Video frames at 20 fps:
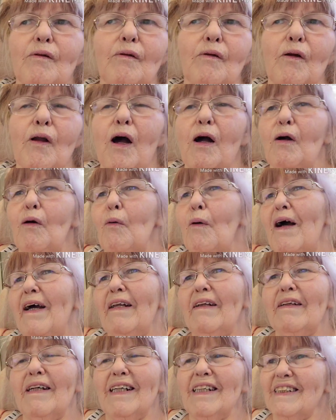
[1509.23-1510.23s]
not
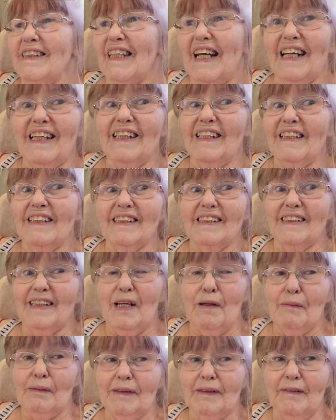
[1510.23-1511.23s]
quite exactly the
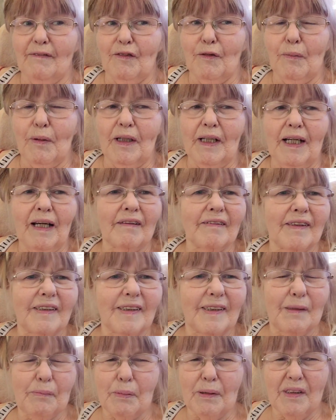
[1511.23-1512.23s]
same as everybody
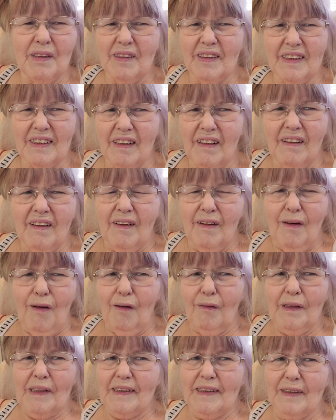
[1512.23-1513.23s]
else's, but there's
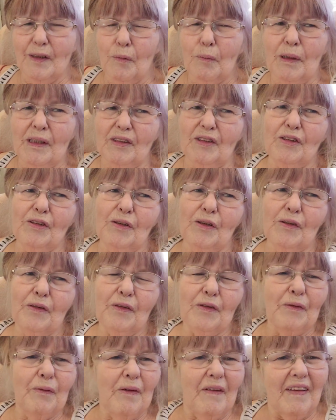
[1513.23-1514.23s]
only so much you can
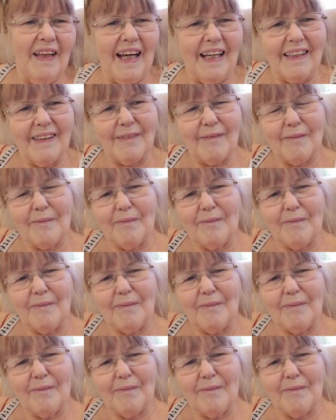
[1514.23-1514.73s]
do with that.